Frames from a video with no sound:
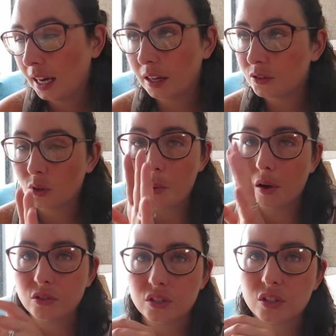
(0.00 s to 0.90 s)
And I've told
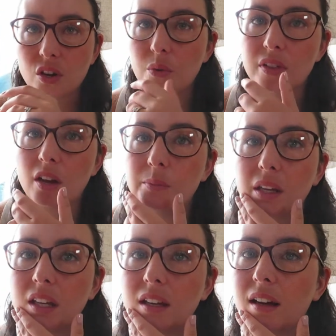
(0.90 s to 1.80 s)
Paul just to go without
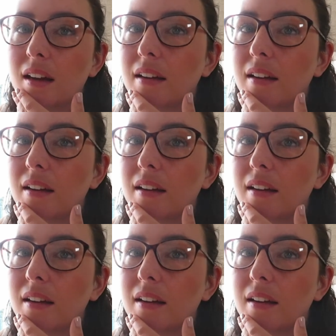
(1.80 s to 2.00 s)
me